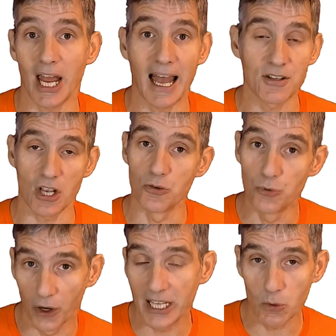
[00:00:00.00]
as a
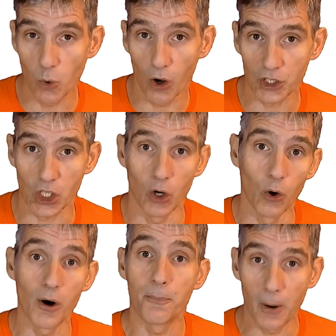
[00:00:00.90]
running watch
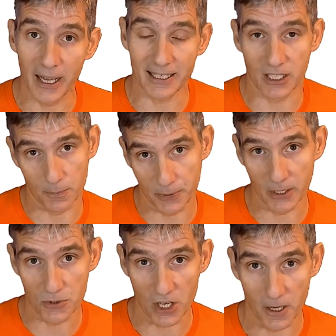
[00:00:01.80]
or a bike
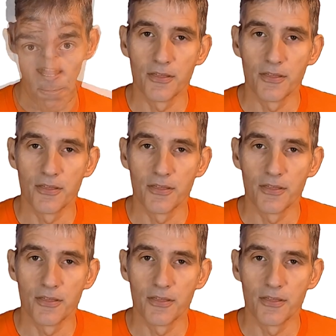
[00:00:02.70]
computer.